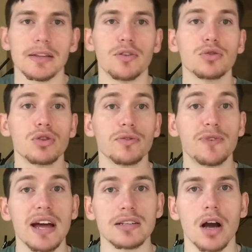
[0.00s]
Those are
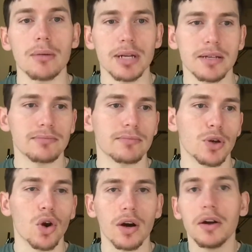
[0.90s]
fat dominant.
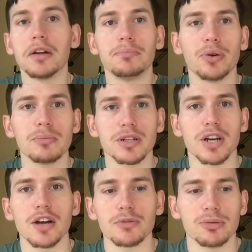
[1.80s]
They're pretty much
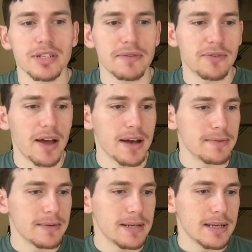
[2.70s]
100% fat.